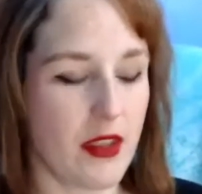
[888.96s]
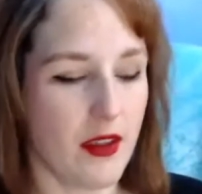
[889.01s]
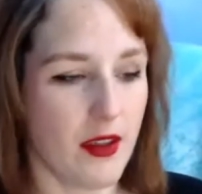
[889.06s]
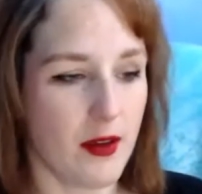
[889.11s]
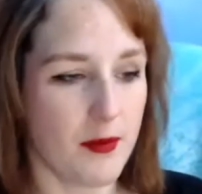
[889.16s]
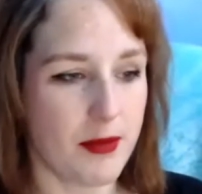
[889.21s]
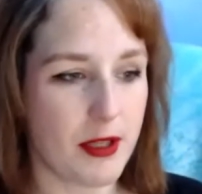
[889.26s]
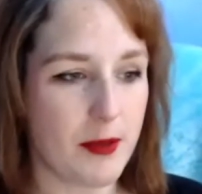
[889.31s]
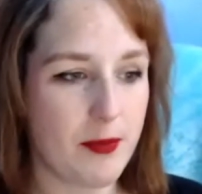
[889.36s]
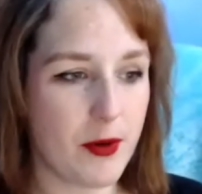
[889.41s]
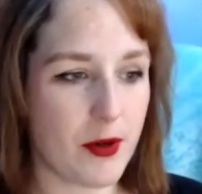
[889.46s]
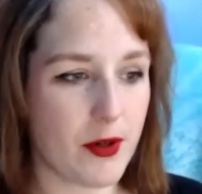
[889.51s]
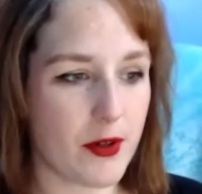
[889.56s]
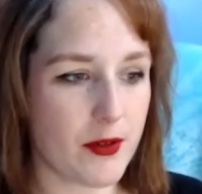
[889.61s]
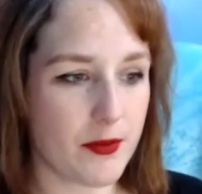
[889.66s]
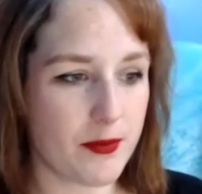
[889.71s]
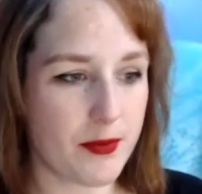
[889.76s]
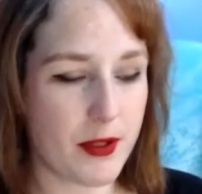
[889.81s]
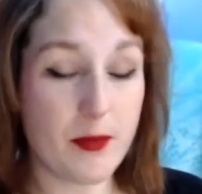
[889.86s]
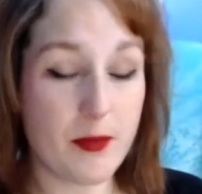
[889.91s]

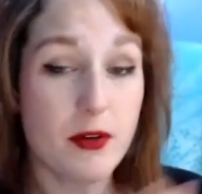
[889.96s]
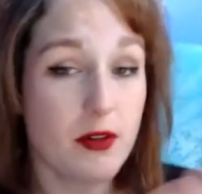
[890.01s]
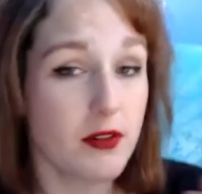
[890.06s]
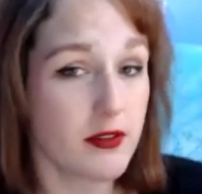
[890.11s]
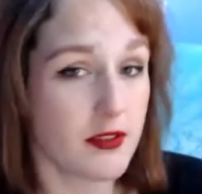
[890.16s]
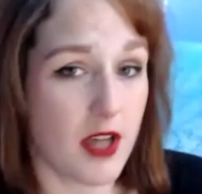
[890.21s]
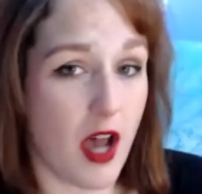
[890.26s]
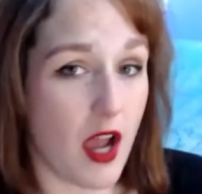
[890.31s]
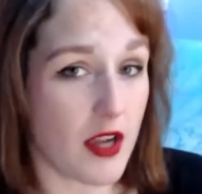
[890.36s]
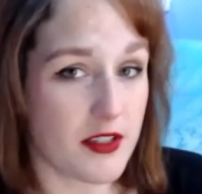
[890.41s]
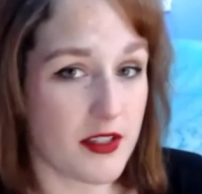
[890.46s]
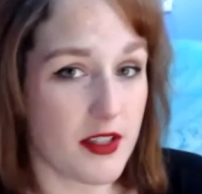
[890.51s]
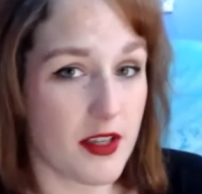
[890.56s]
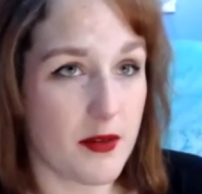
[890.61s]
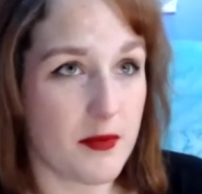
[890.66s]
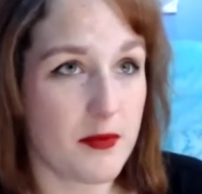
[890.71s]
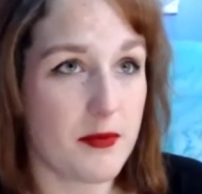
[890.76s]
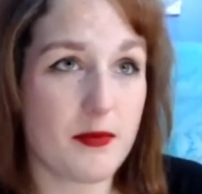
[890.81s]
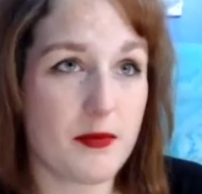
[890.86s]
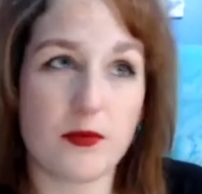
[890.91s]
people talk to
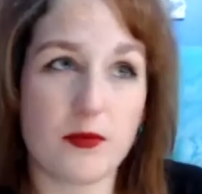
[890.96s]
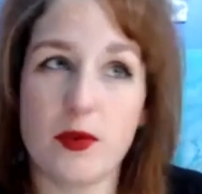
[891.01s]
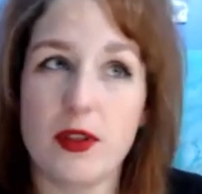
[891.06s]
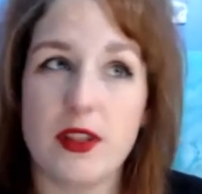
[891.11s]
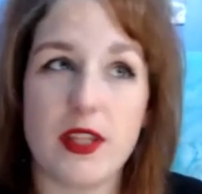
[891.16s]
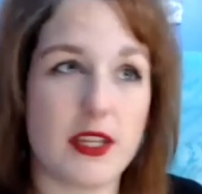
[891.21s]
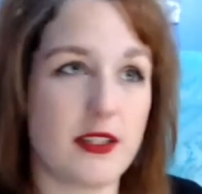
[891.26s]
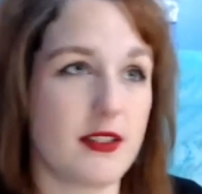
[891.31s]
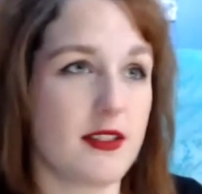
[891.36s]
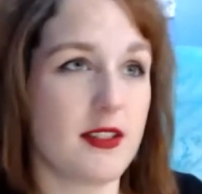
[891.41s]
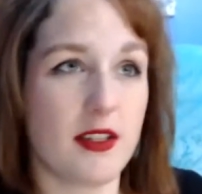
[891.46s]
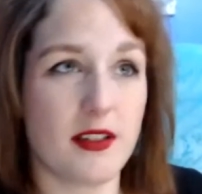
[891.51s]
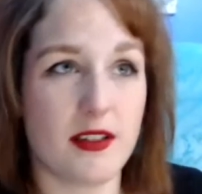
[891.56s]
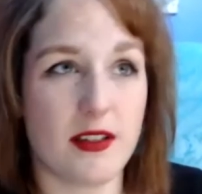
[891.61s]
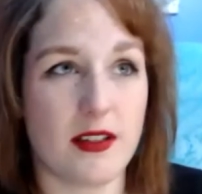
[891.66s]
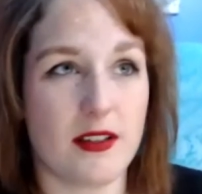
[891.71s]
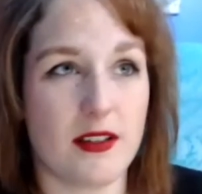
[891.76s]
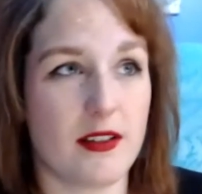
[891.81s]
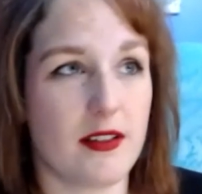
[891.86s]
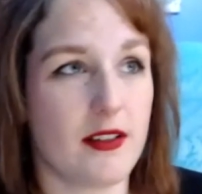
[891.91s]
them when they sit
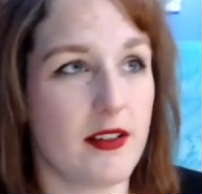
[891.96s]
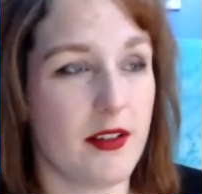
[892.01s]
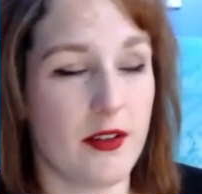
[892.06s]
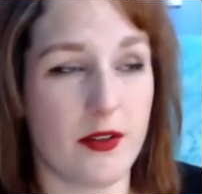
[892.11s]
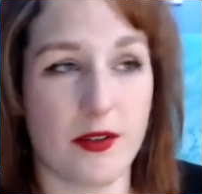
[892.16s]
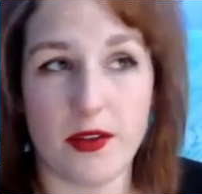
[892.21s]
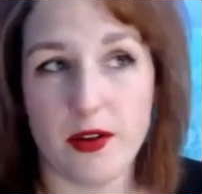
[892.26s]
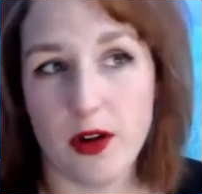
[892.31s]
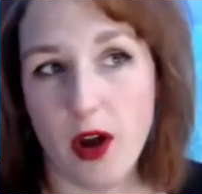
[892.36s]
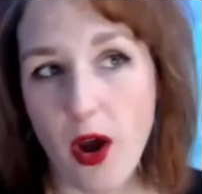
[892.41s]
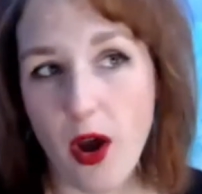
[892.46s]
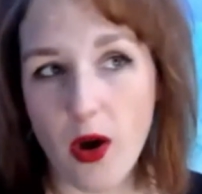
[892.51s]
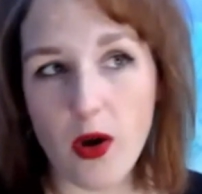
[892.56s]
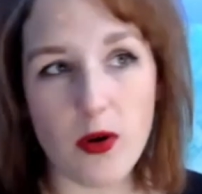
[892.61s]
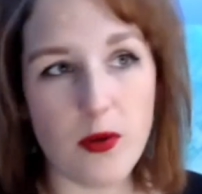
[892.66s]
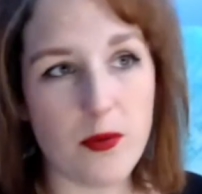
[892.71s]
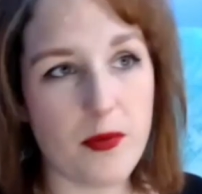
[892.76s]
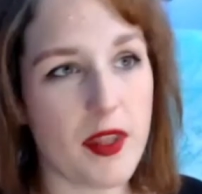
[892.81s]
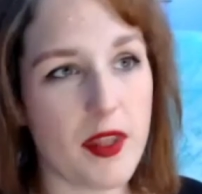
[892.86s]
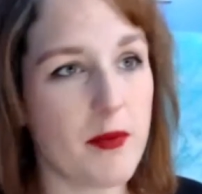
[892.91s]
in, their
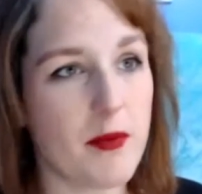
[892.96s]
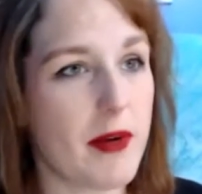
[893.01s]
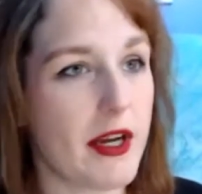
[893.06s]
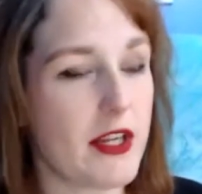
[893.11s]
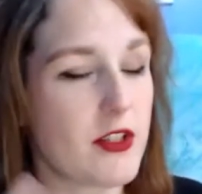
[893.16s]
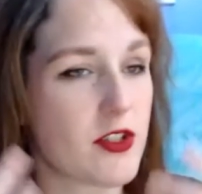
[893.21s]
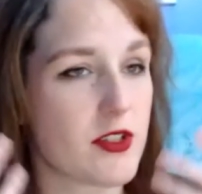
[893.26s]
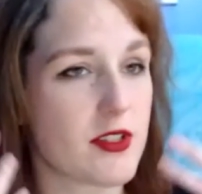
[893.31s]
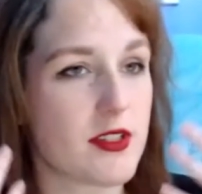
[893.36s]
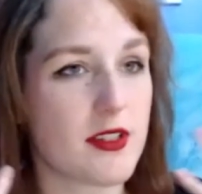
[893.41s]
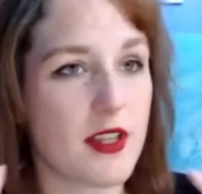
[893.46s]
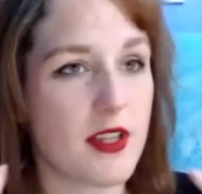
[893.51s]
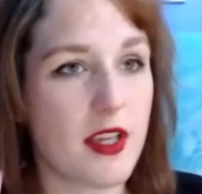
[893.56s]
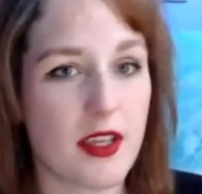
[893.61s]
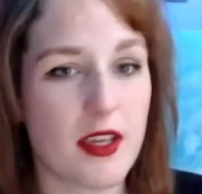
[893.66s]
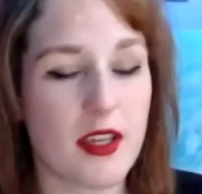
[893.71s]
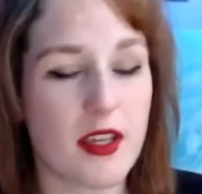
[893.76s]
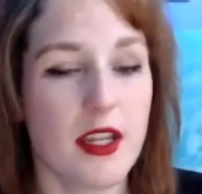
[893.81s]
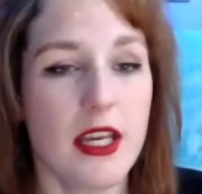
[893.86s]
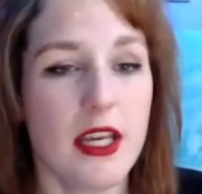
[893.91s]
home. They might just think
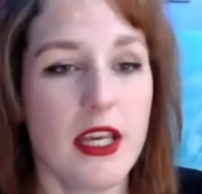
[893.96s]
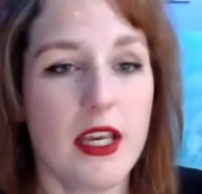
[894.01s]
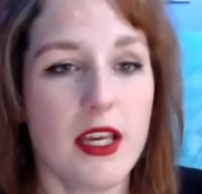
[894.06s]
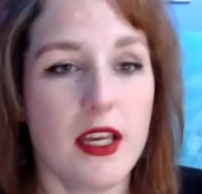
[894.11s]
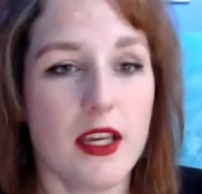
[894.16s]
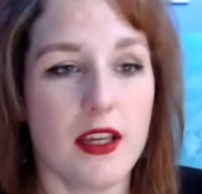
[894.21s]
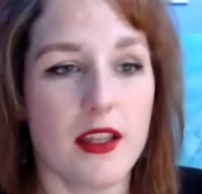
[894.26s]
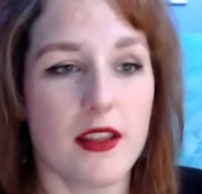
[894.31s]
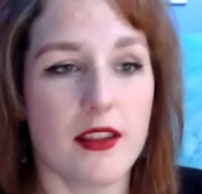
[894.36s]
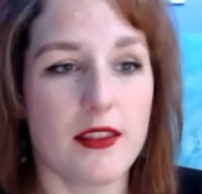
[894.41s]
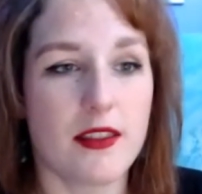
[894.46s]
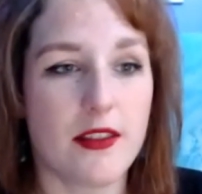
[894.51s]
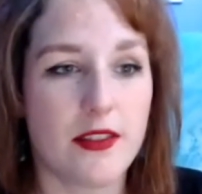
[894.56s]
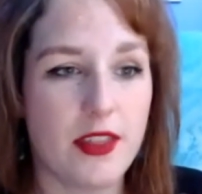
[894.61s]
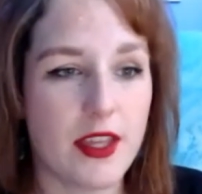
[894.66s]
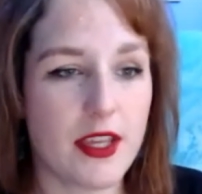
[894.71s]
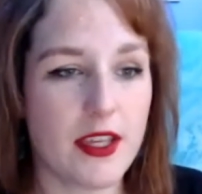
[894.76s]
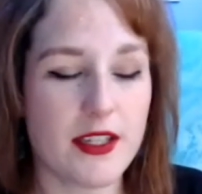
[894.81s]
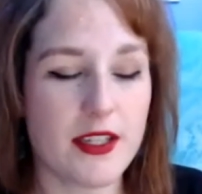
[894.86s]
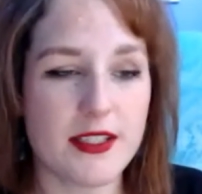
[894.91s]
it. The
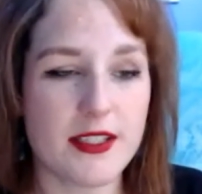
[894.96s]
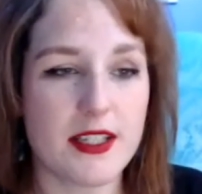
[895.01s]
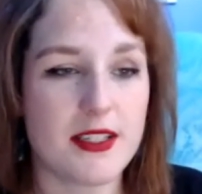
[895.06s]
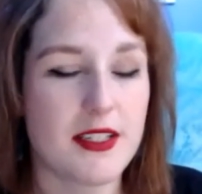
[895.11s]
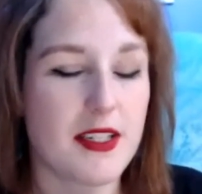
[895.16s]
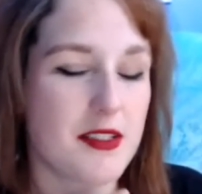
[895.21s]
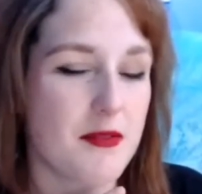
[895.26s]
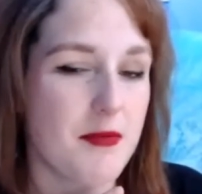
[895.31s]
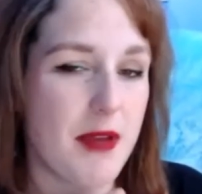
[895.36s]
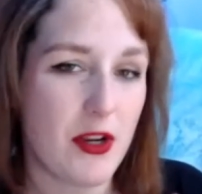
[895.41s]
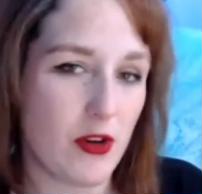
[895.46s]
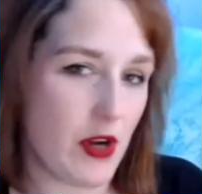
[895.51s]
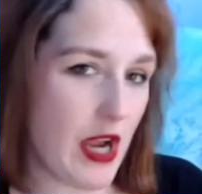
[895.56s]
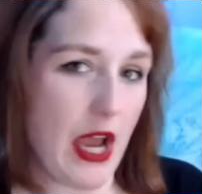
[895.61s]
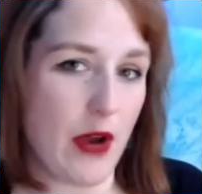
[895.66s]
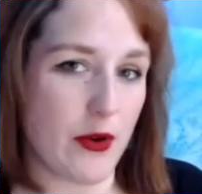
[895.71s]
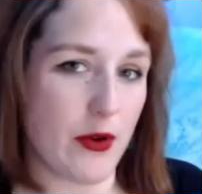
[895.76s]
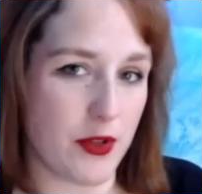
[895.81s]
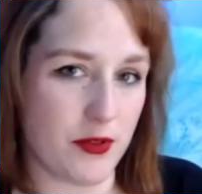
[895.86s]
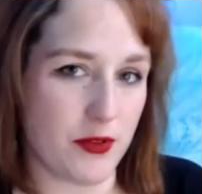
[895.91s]
thing is, it doesn't matter
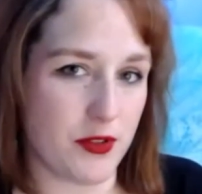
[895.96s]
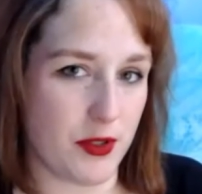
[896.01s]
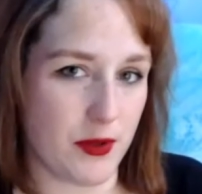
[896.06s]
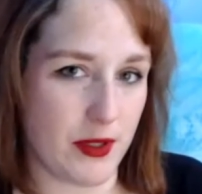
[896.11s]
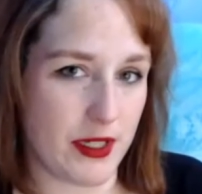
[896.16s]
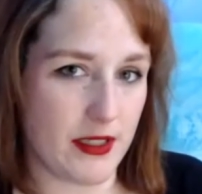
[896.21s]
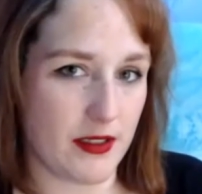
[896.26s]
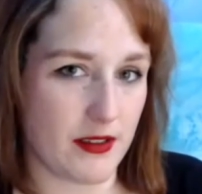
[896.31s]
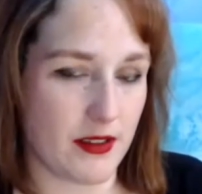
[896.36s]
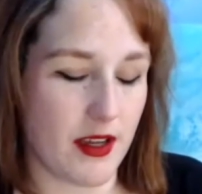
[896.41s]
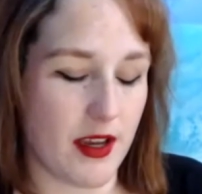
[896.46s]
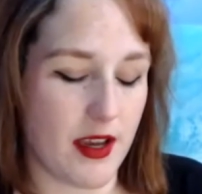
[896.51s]
how you do it.